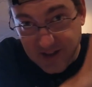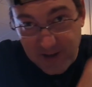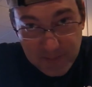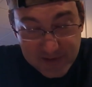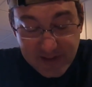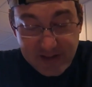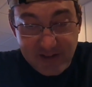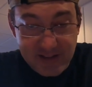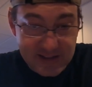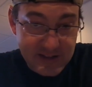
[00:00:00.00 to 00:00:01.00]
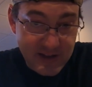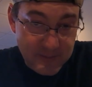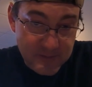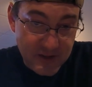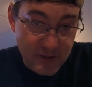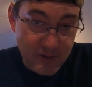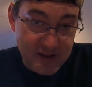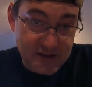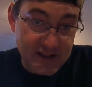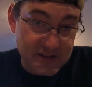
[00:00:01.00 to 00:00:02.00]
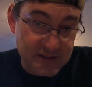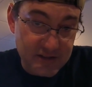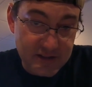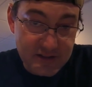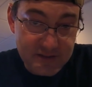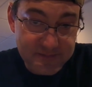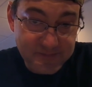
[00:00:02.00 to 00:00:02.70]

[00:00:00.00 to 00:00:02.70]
I'll put another link there. You can watch that series.